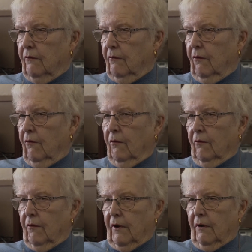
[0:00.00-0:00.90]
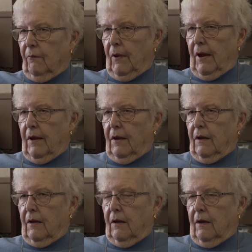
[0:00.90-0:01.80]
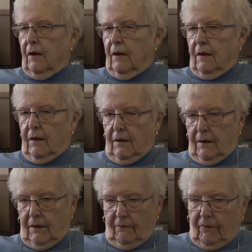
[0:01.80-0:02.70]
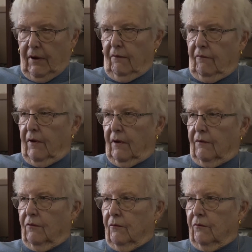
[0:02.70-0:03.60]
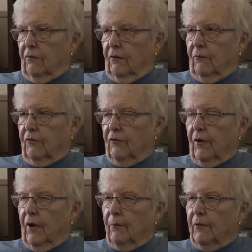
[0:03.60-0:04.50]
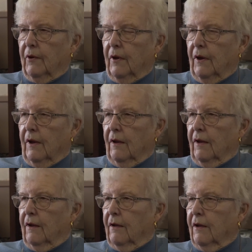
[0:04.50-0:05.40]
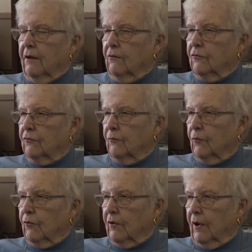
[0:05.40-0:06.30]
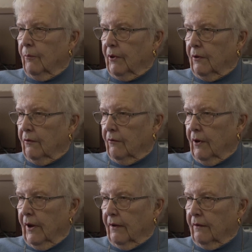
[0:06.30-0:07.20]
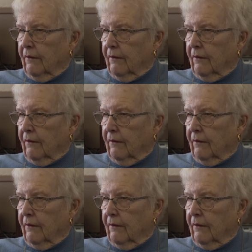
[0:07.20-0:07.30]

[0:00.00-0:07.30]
old little man, and he waved, and so Toivo stopped. And he used to work up in Long Lake.